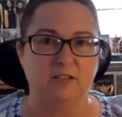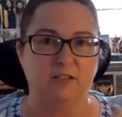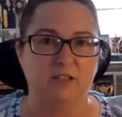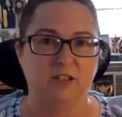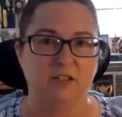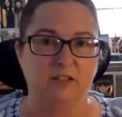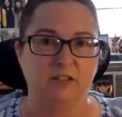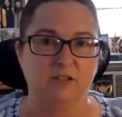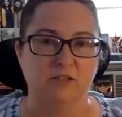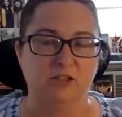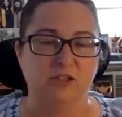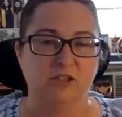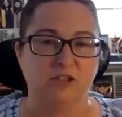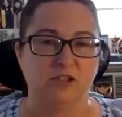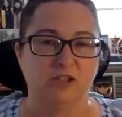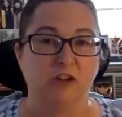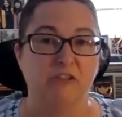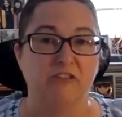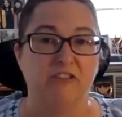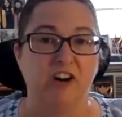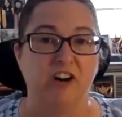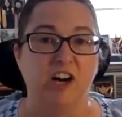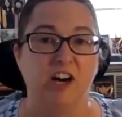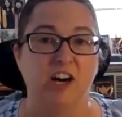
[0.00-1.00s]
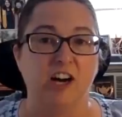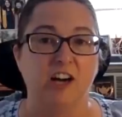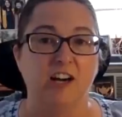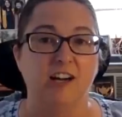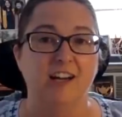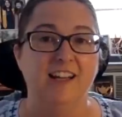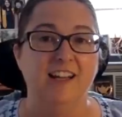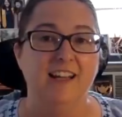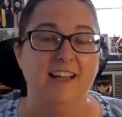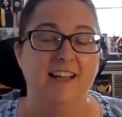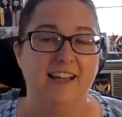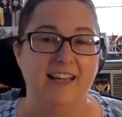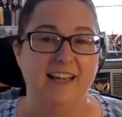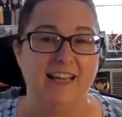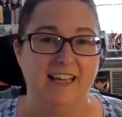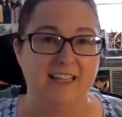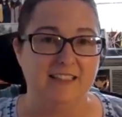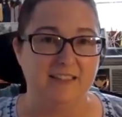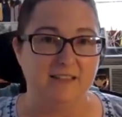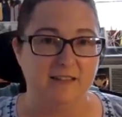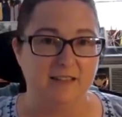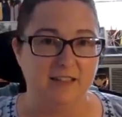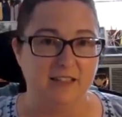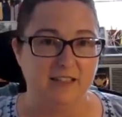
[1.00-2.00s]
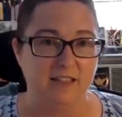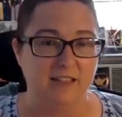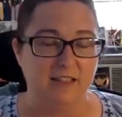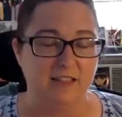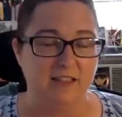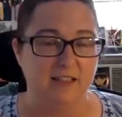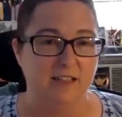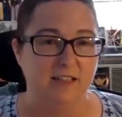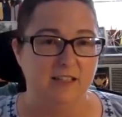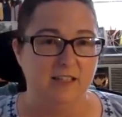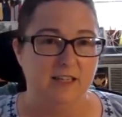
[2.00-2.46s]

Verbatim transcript: the shofar and the